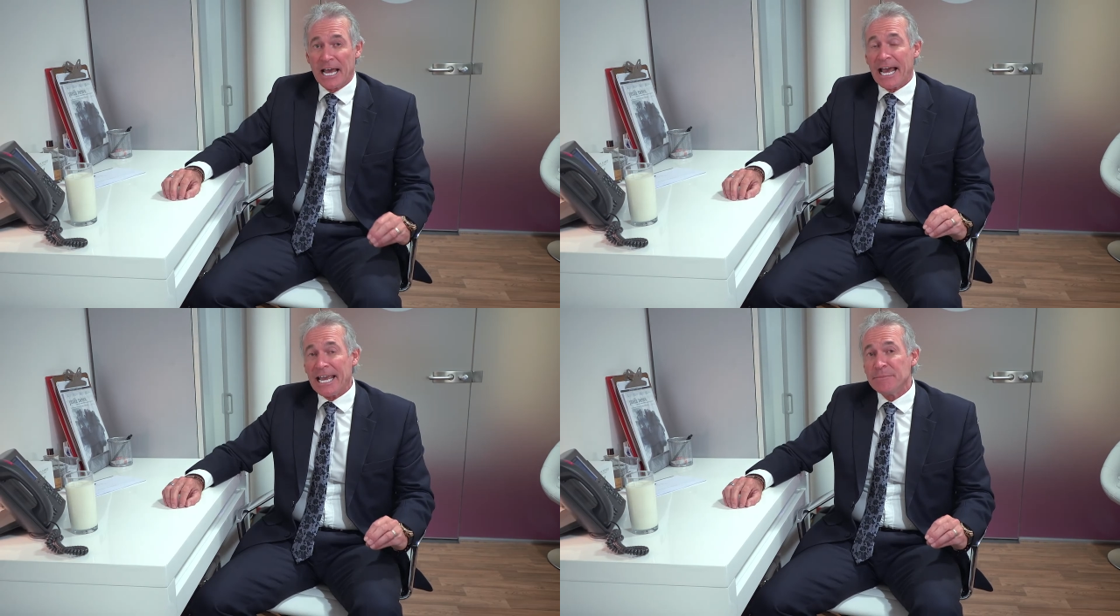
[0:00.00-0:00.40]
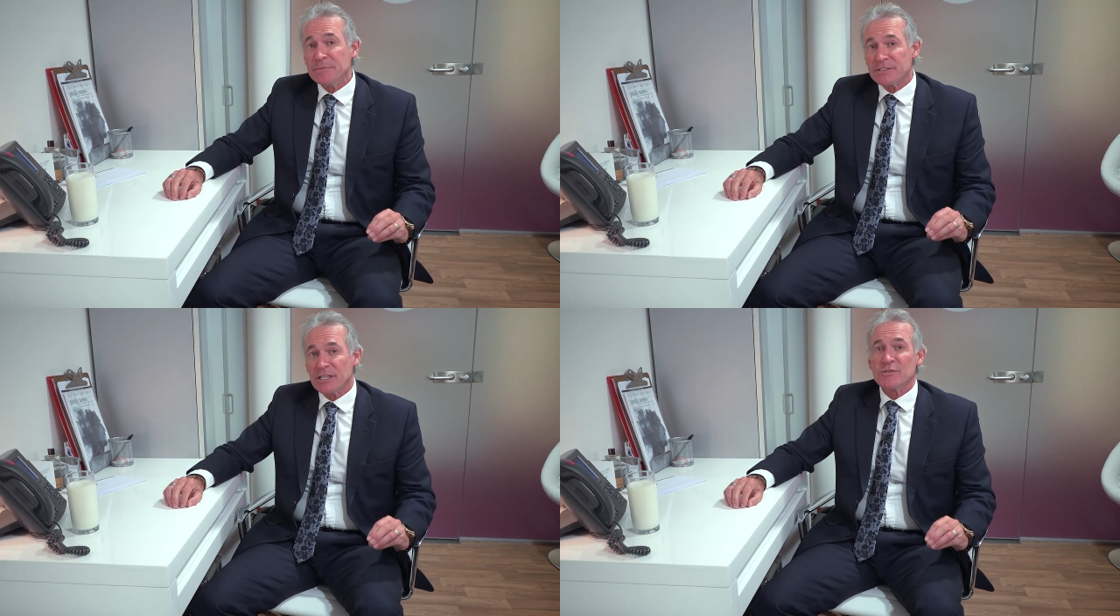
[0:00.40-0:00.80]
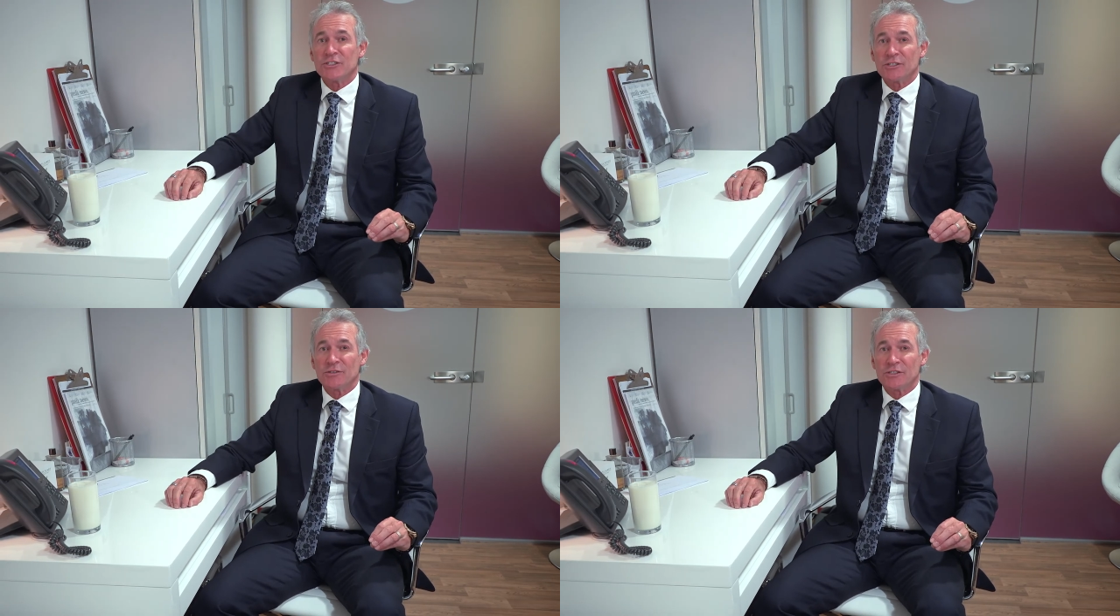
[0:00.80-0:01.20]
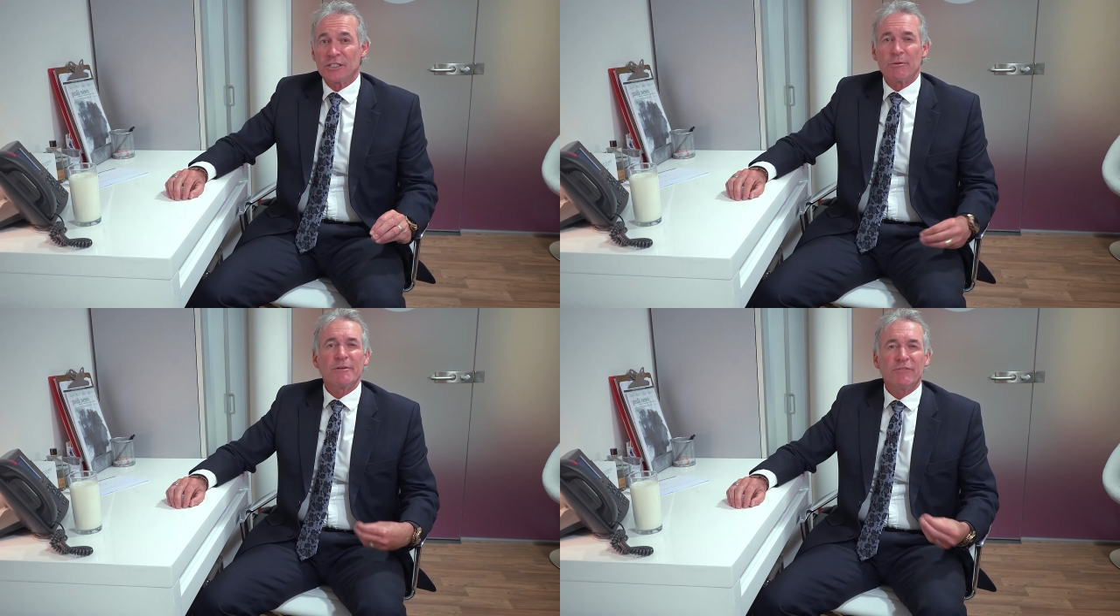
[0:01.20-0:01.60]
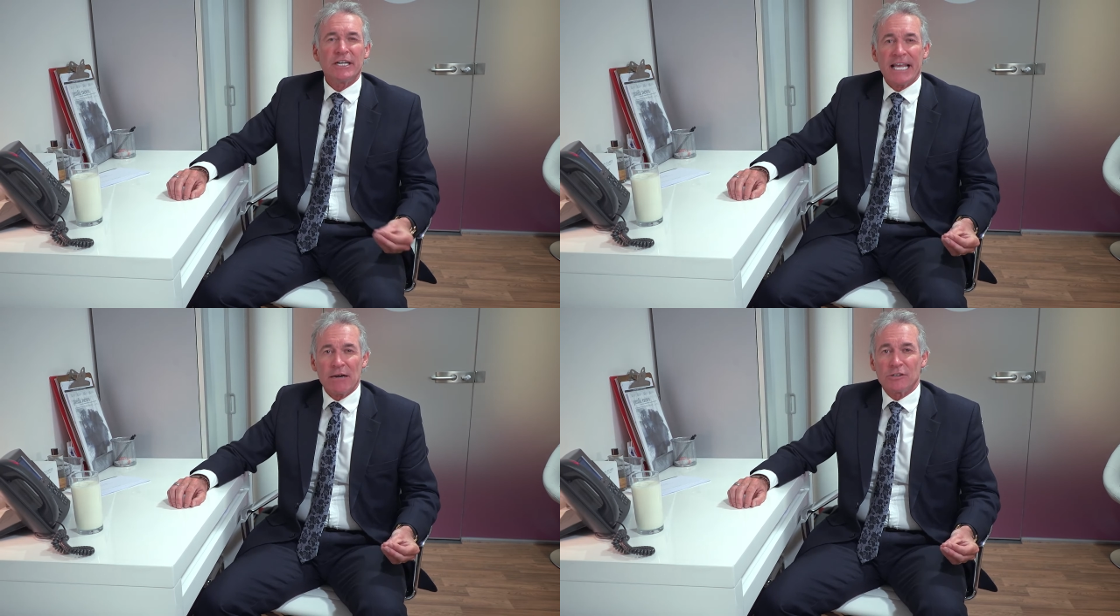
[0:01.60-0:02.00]
aimed at those children who have
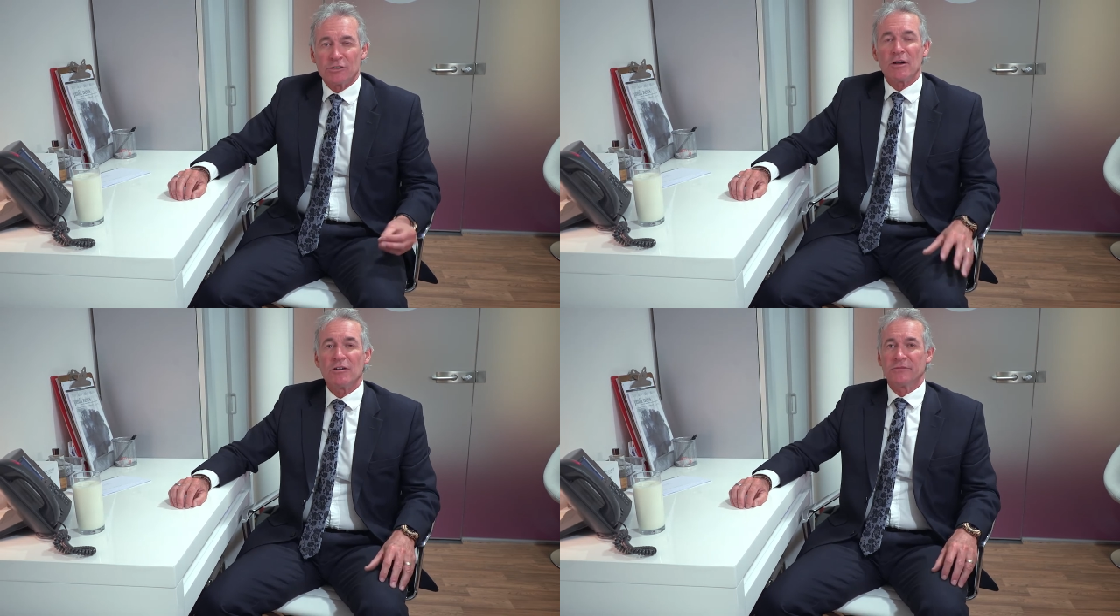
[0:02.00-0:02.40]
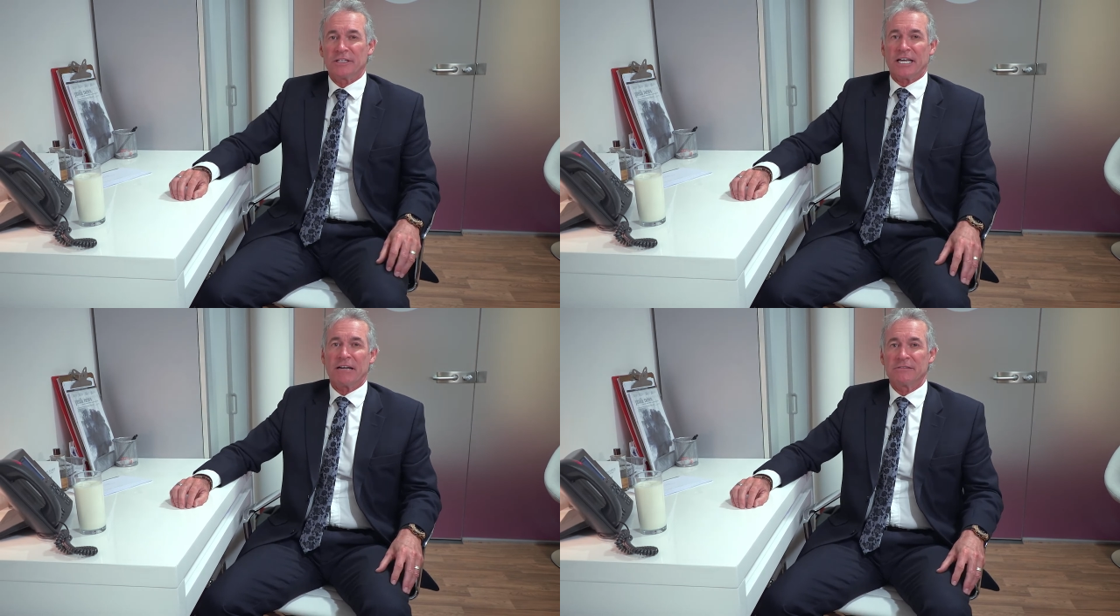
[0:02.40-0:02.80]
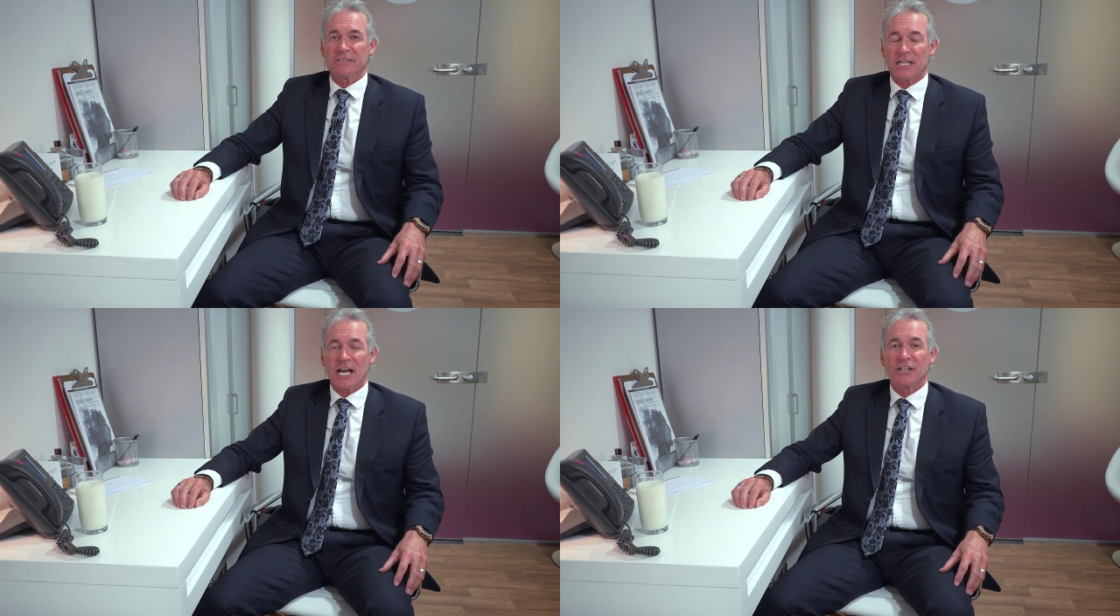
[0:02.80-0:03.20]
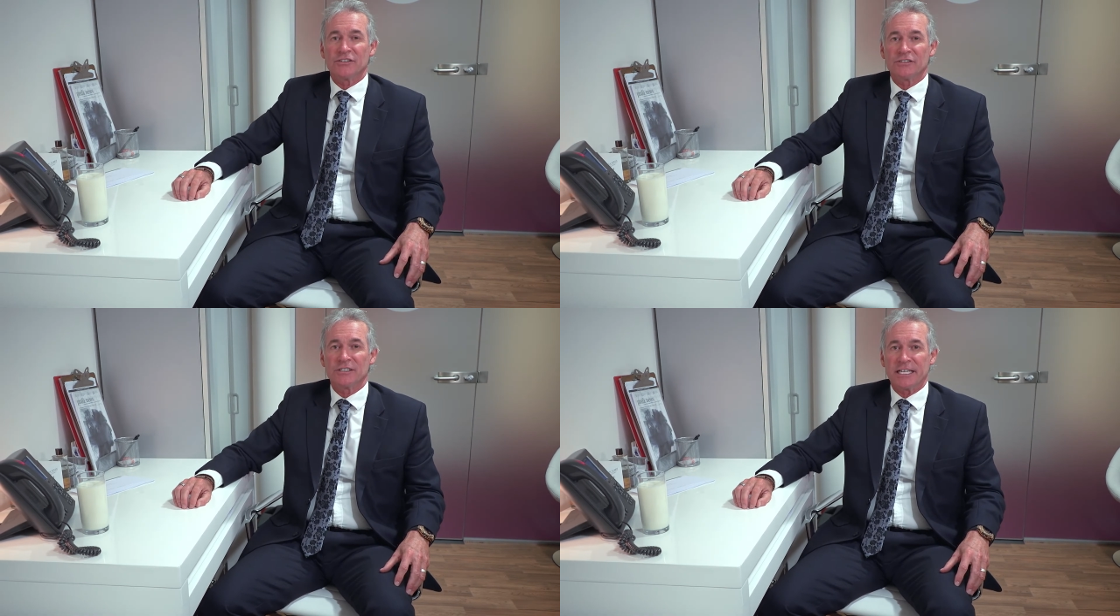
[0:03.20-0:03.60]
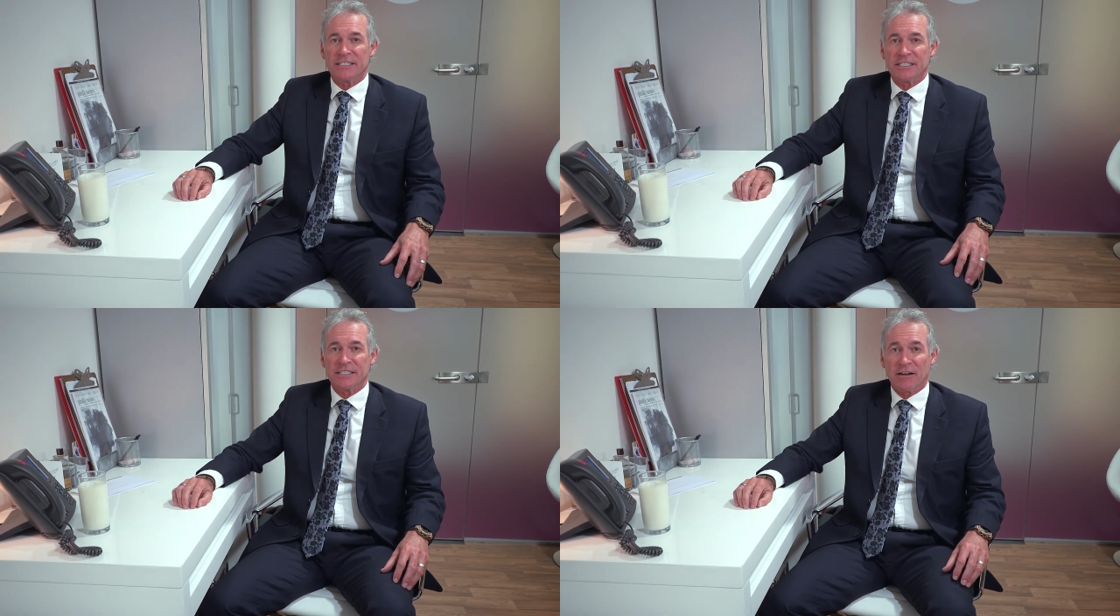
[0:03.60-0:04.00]
really outgrown the current
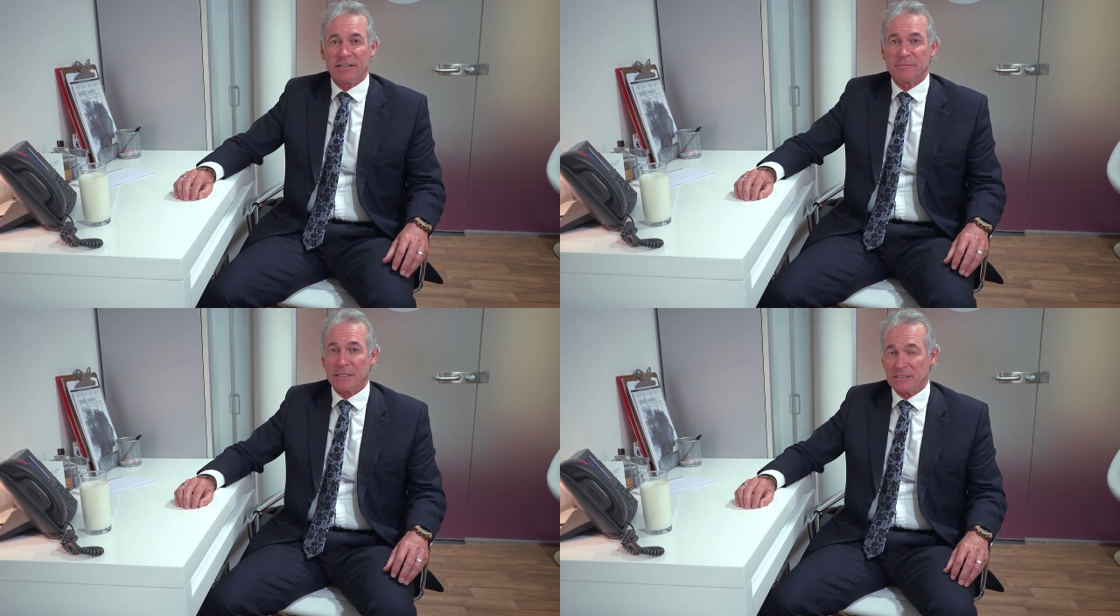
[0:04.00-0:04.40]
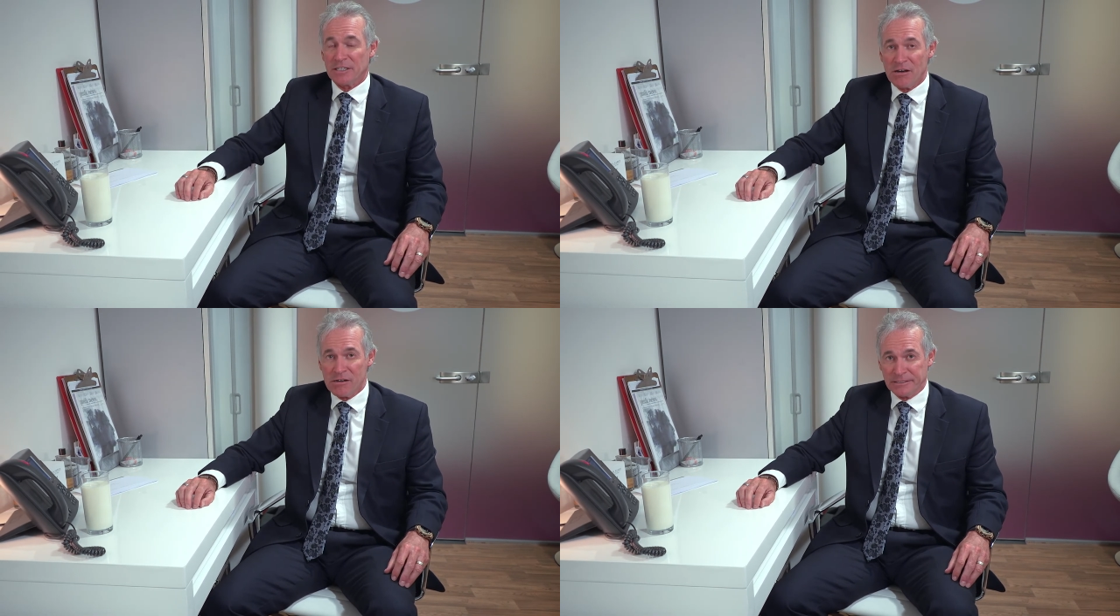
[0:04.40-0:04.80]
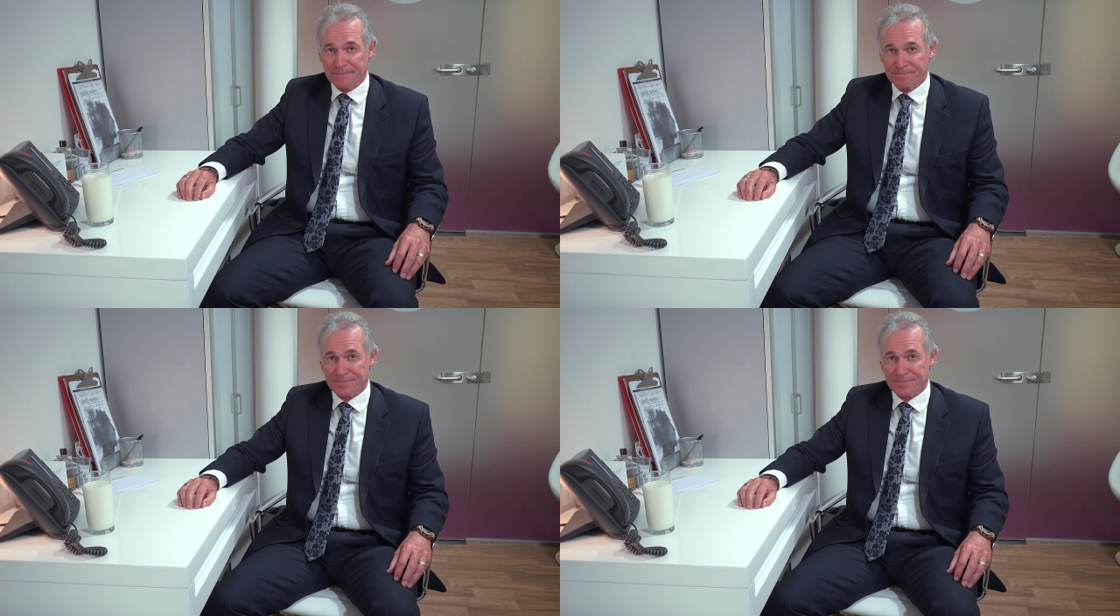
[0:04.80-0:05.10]
189ml carton.